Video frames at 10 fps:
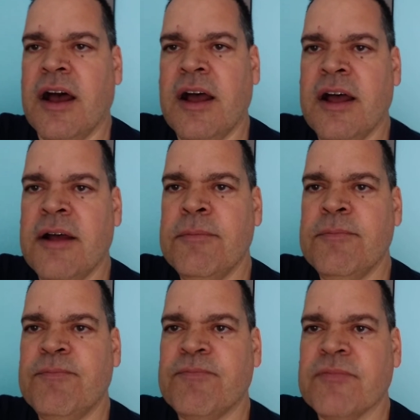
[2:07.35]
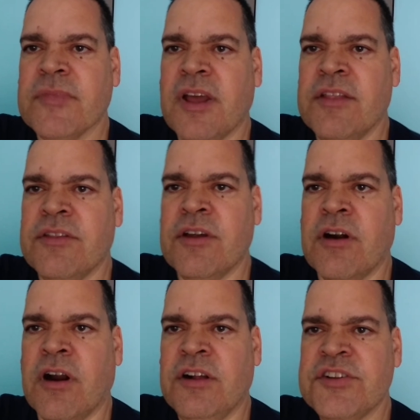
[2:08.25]
Uh,
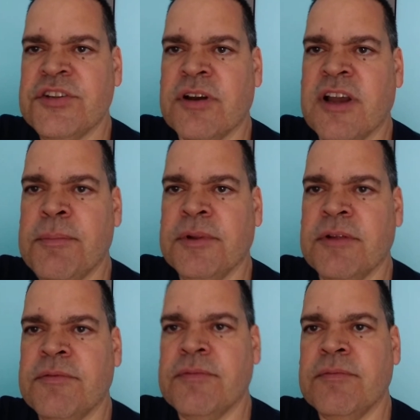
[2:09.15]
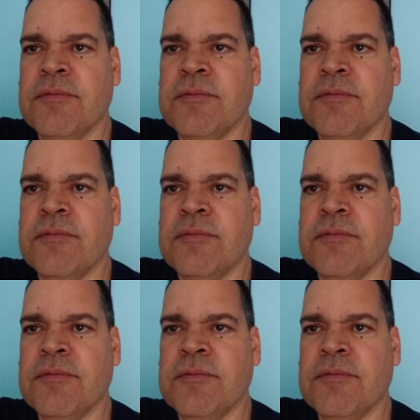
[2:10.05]
there are also a couple of